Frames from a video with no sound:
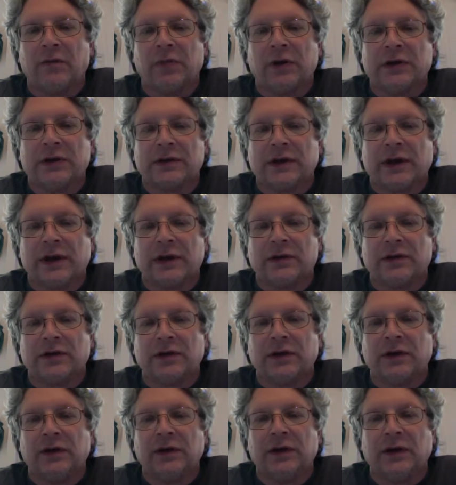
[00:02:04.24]
and
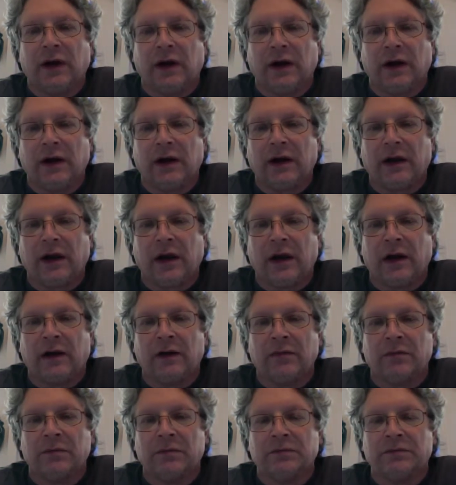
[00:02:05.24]
possession
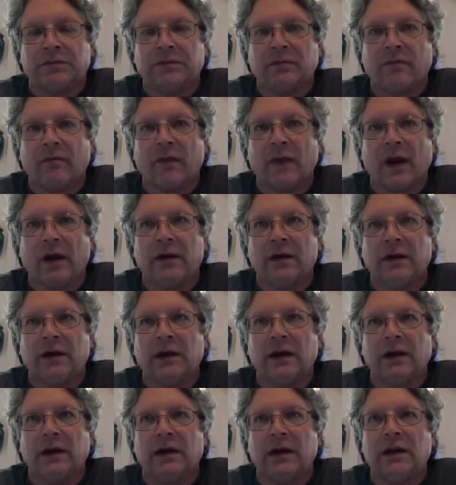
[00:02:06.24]
um,
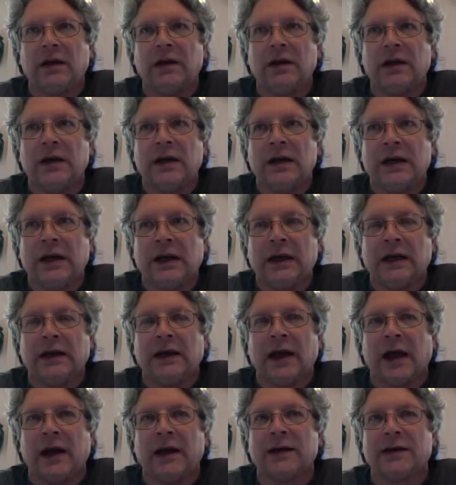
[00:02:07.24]
n- need
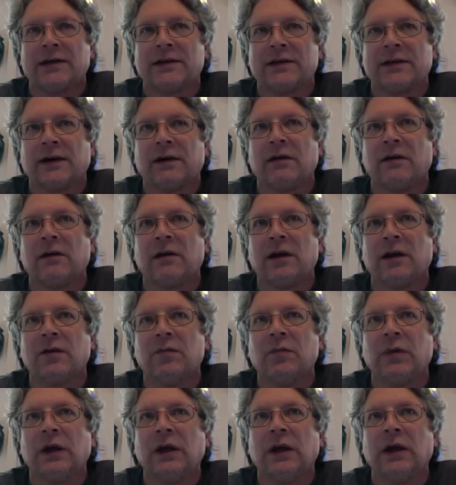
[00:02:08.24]
not
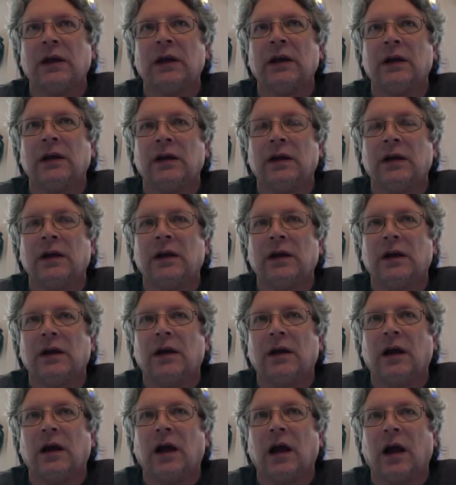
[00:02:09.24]
necessarily be
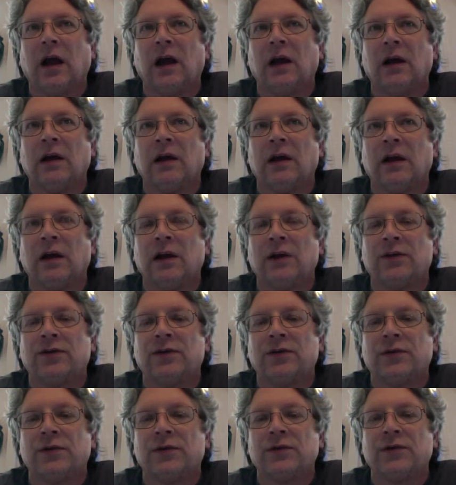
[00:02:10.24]
uh, a
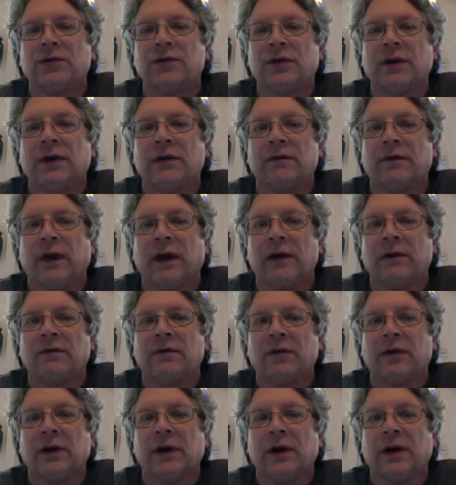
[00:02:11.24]
true and
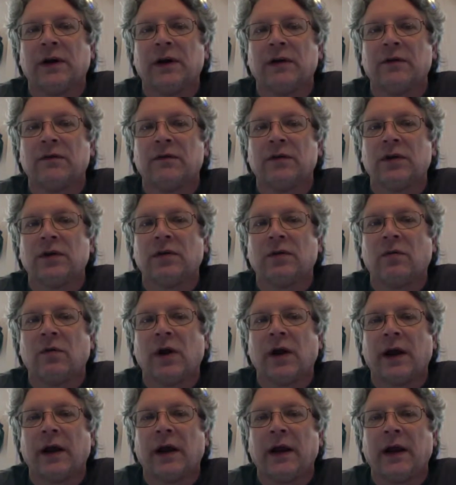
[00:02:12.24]
faithful narrative to the
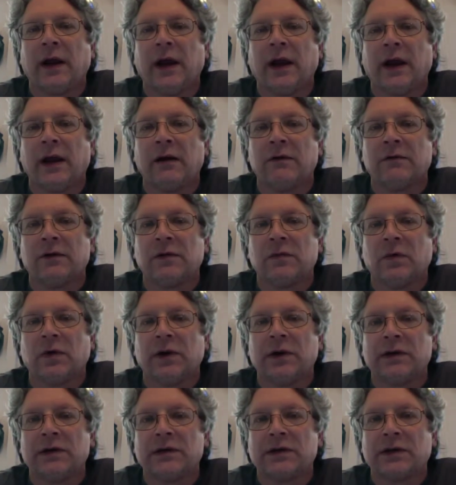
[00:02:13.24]
way
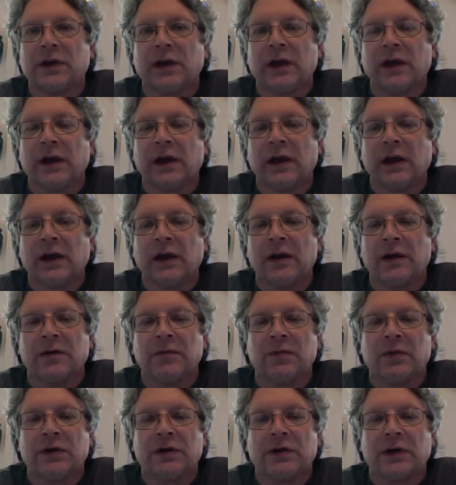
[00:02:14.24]
everyone is thinking,
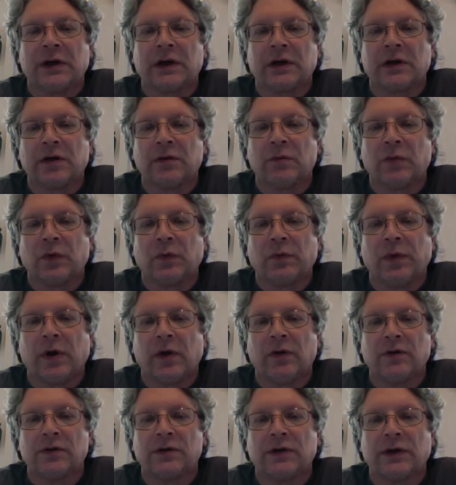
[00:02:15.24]
and in particular,
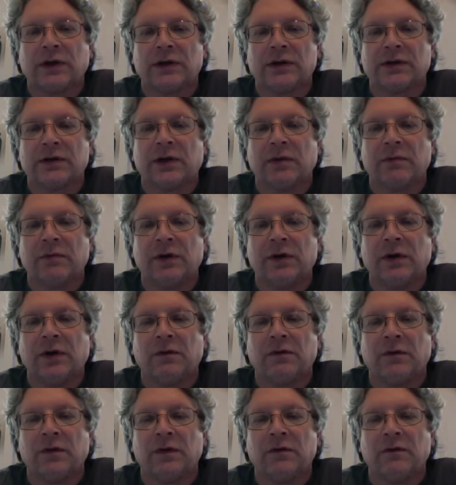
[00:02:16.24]
proposing some
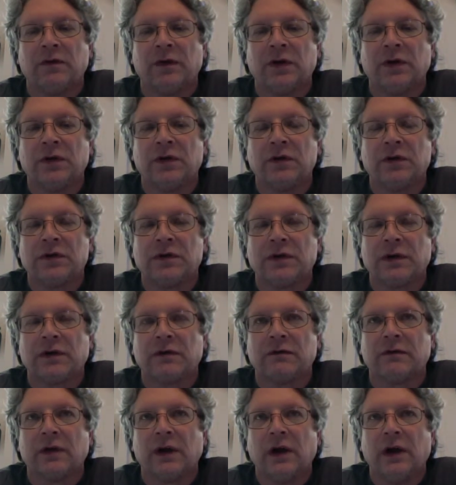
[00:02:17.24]
different views
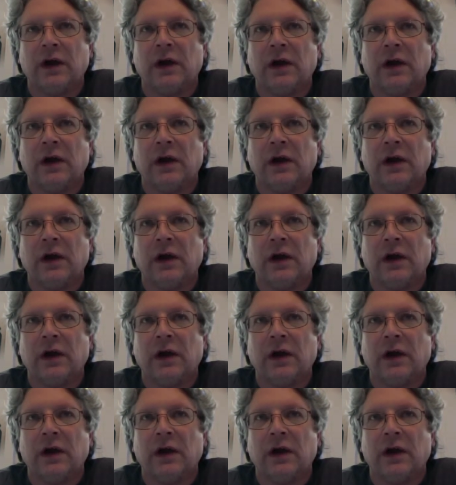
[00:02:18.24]
of